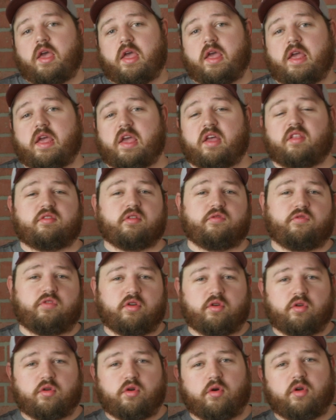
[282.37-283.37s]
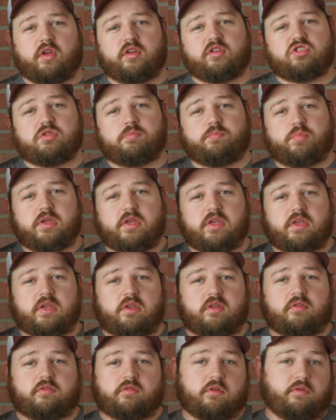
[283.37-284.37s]
And so if you're going to
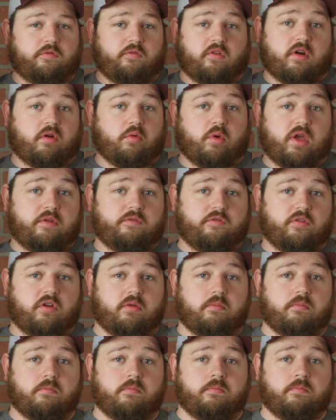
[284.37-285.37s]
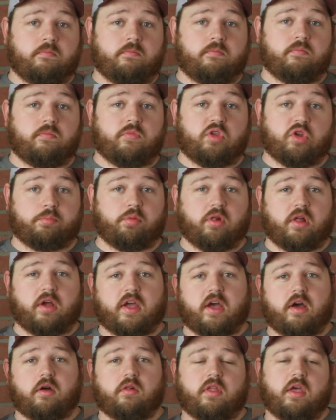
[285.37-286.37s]
be sort of far away from your
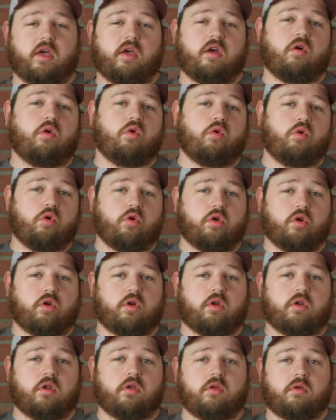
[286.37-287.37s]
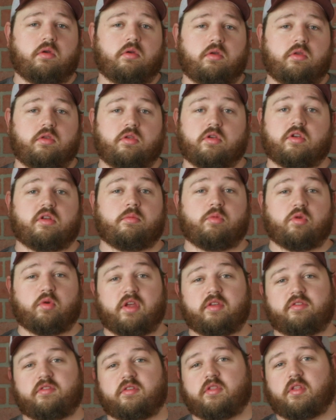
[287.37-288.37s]
plug outlet, or you're going to be
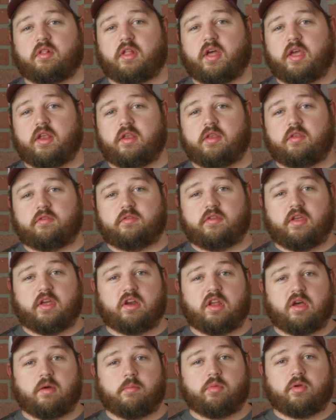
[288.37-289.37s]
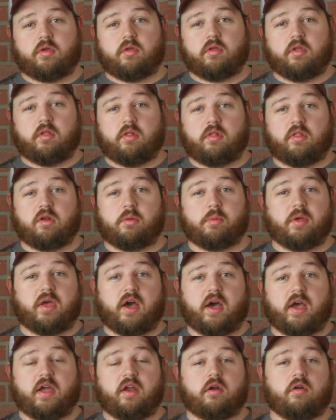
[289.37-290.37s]
raising the light stand up a little bit
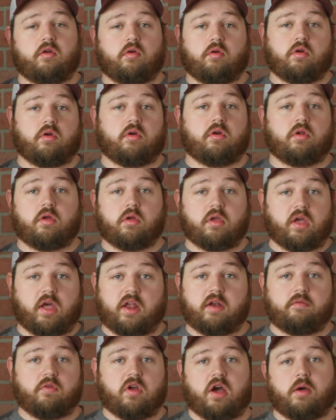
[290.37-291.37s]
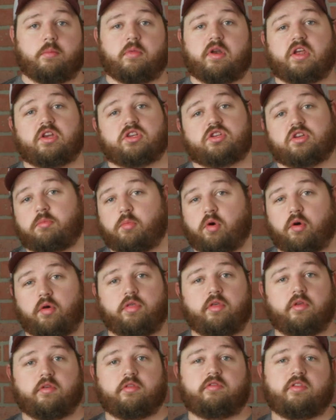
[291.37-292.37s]
higher, or kind of a combination of
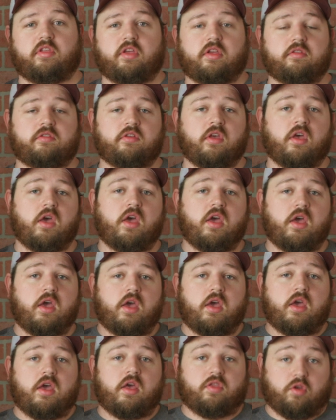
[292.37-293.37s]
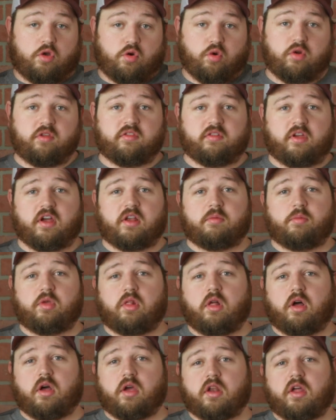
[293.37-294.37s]
both those things, the cord's not going to be
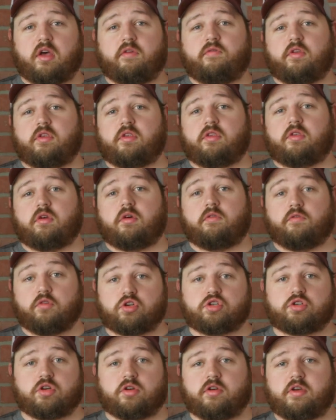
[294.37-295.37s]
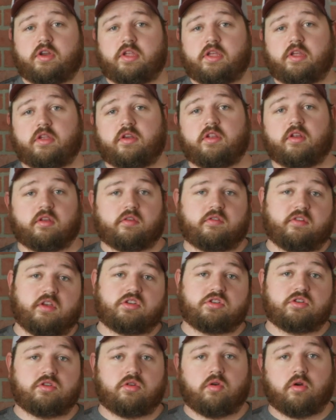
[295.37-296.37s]
long enough, and you'll for sure need an
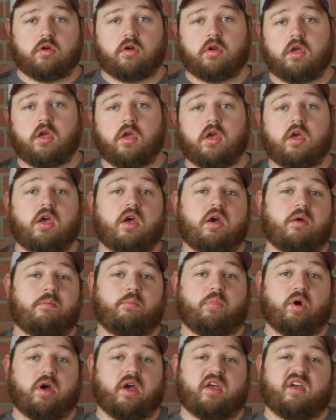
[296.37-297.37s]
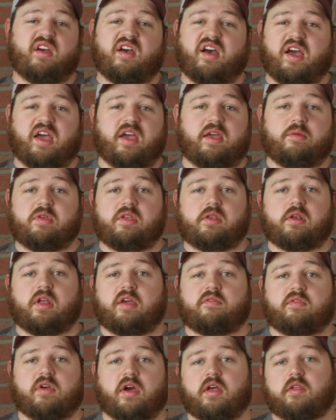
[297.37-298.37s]
extension cord. but I mean,
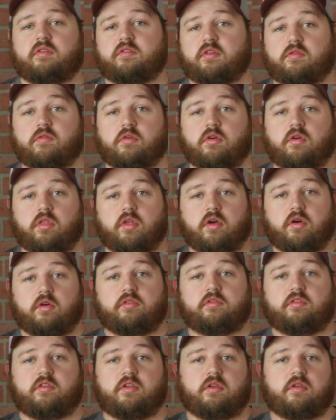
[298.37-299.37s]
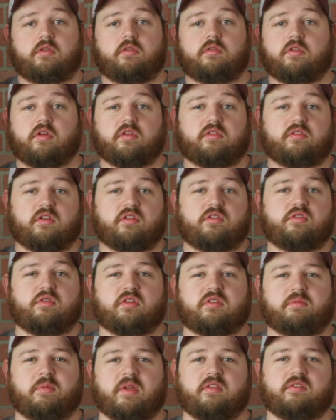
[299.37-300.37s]
I've got several of those, and those aren't too
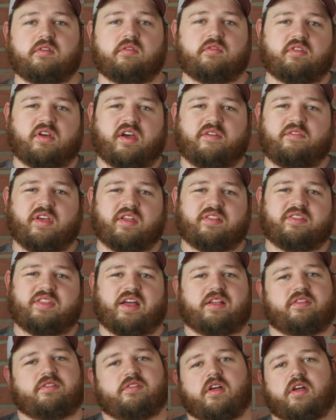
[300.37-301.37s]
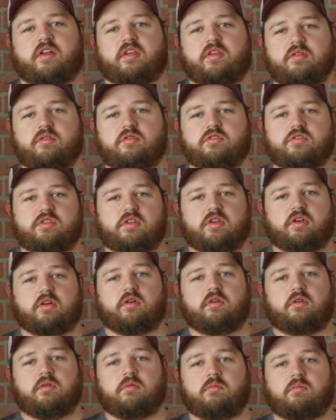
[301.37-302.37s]
expensive, so I feel like that's not a huge
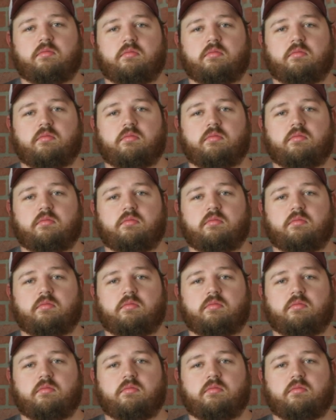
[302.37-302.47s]
deal.